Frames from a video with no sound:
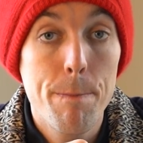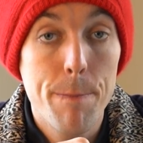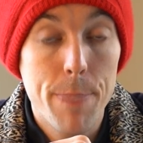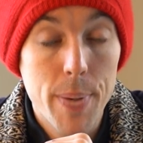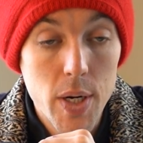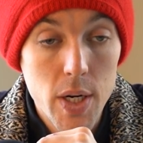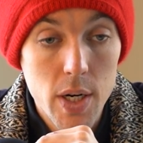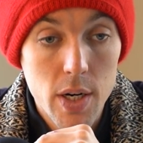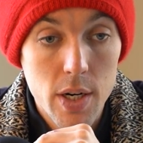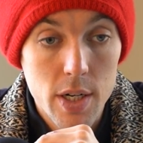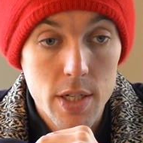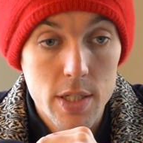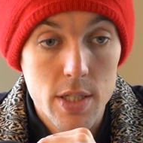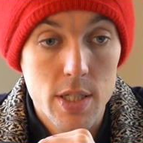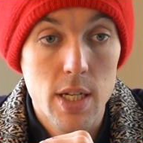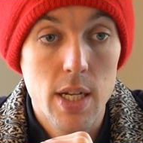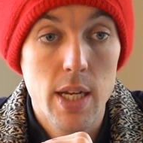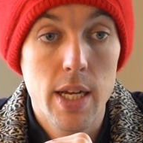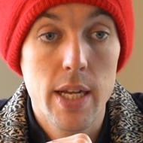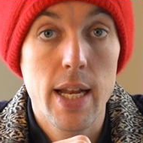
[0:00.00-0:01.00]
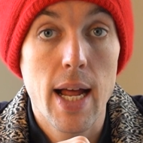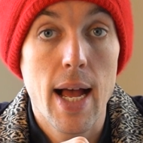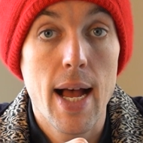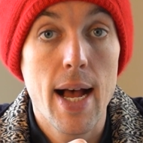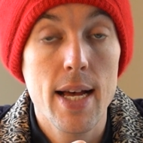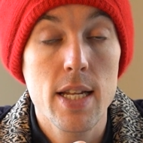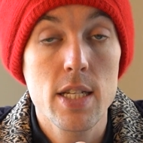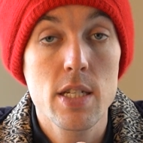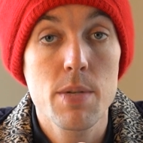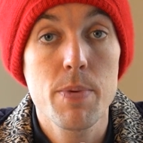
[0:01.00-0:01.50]
but it
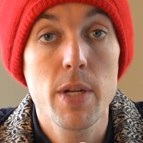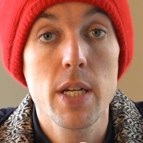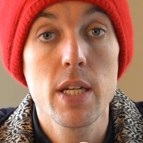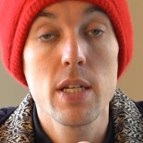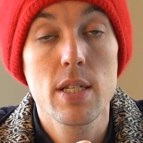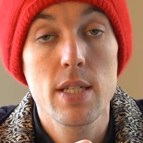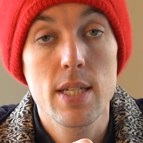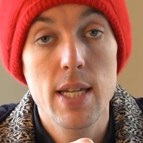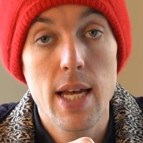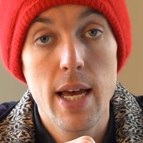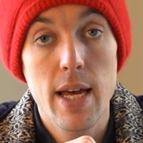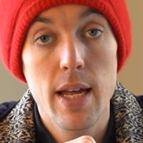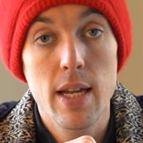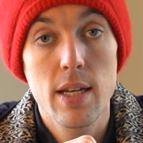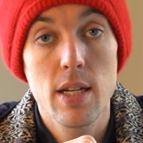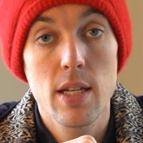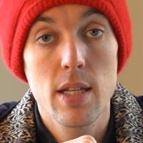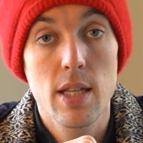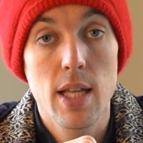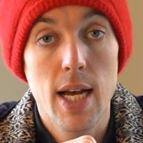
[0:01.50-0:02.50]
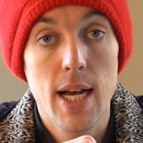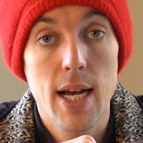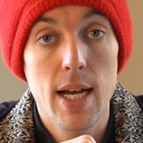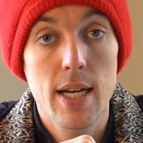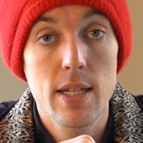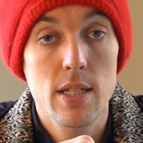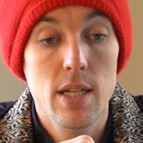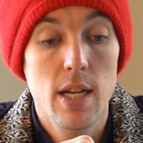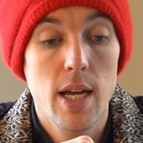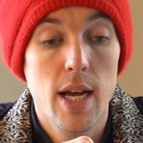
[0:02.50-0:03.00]
has been said
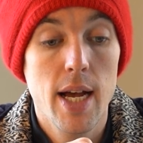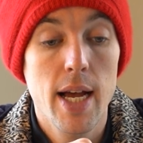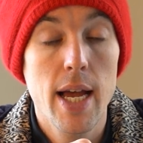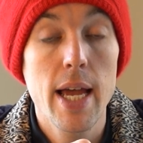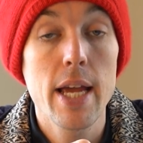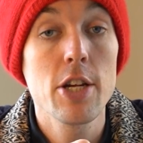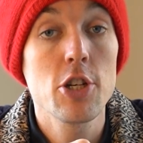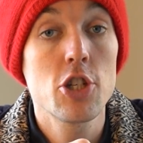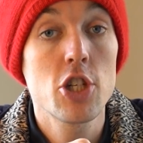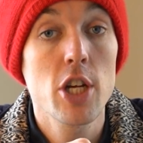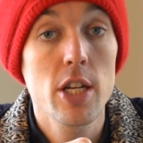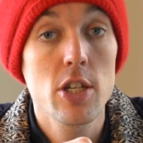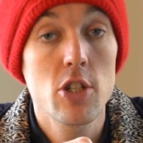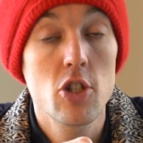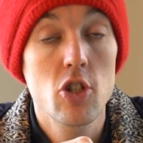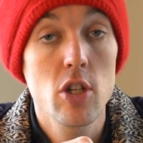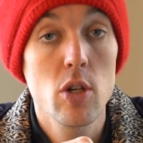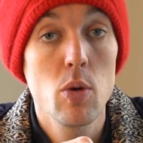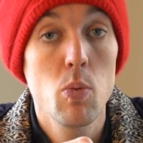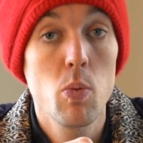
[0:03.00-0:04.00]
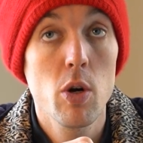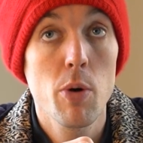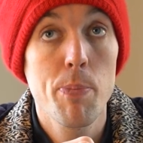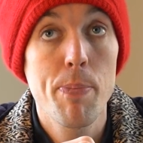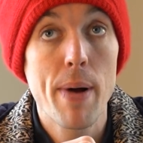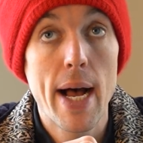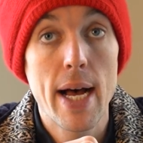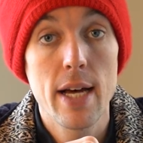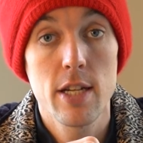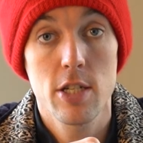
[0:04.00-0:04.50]
that HHC will
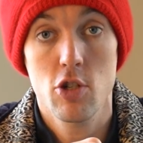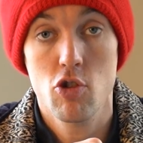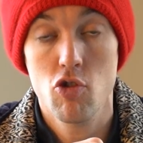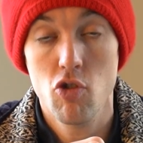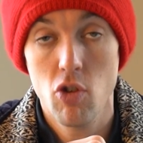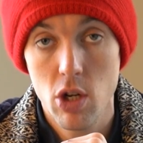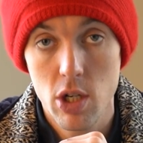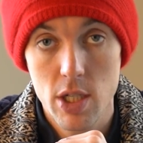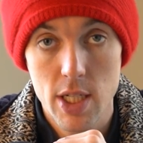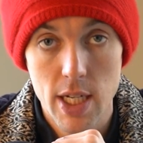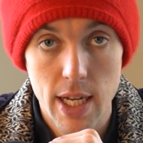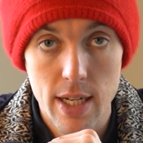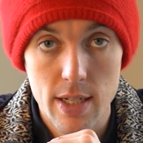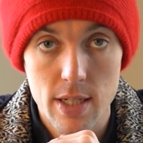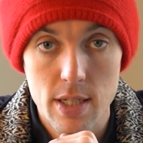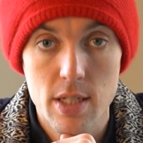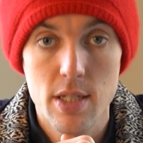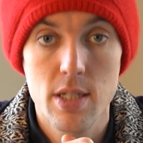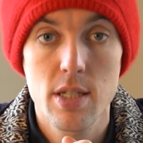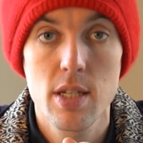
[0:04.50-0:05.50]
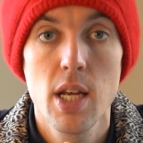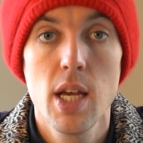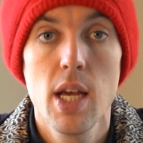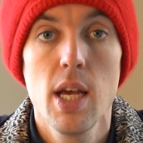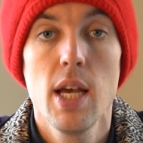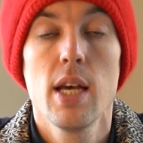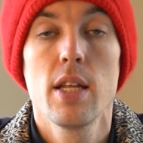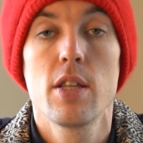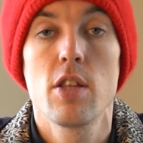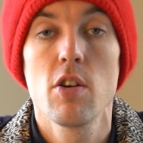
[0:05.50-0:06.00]
pass drug tests.
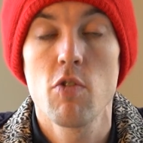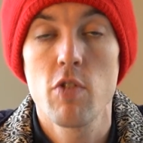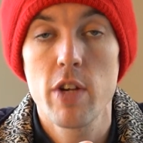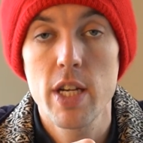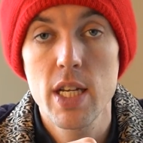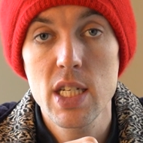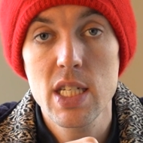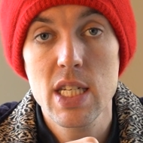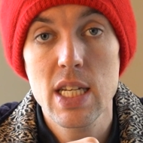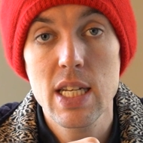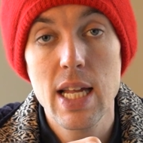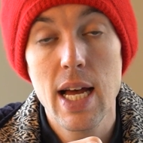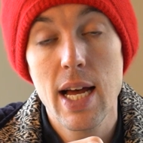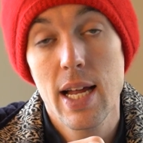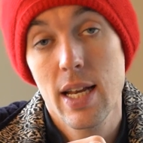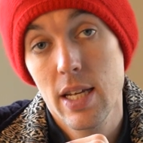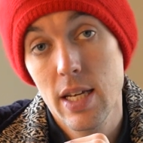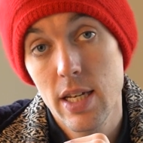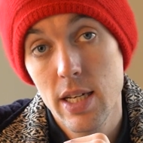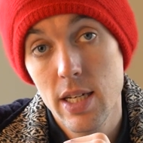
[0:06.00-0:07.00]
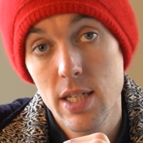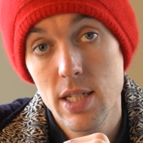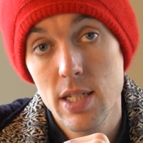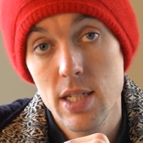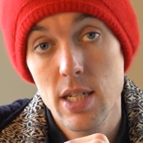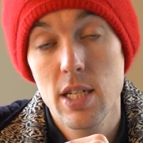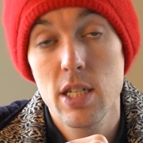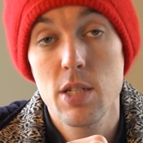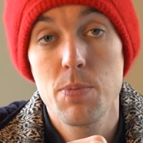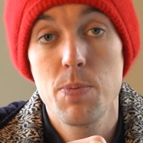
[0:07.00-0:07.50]
The reason that is
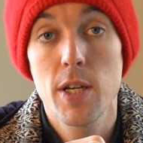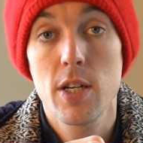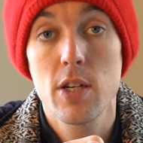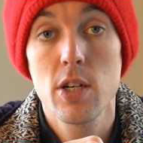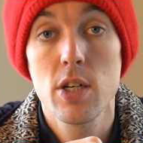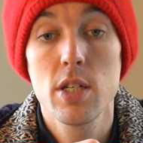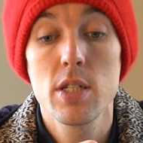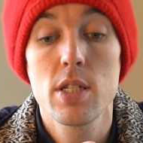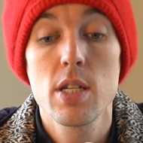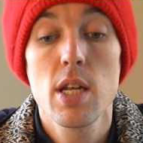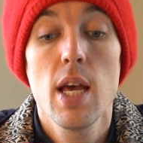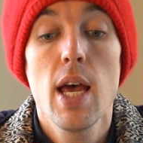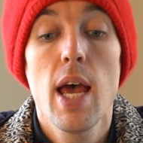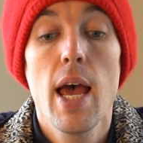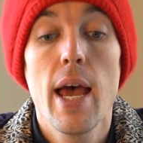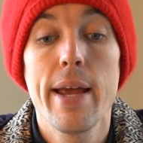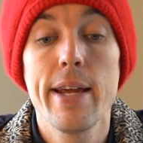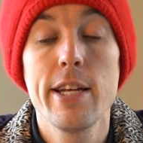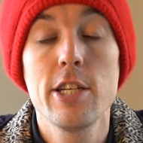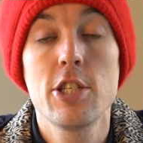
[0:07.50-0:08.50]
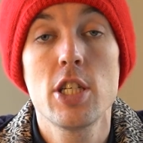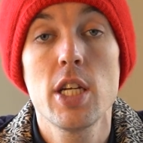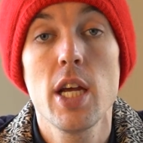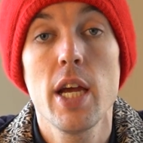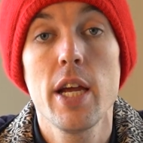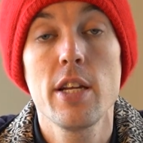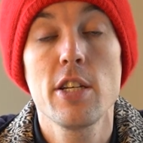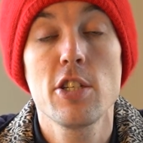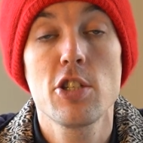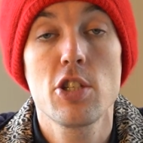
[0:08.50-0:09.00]
because
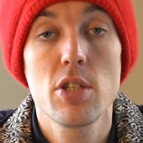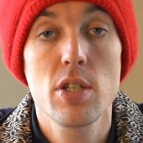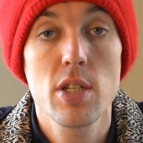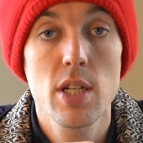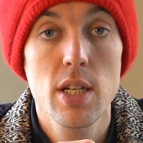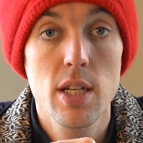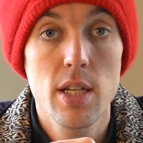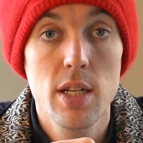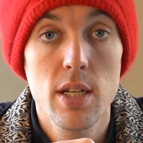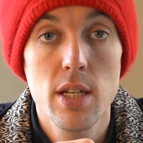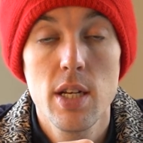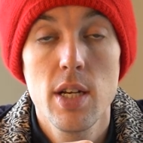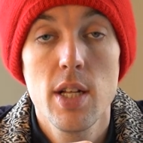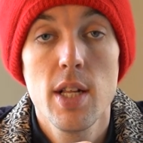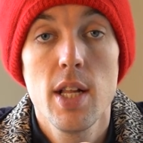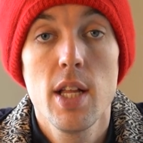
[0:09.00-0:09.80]
HHC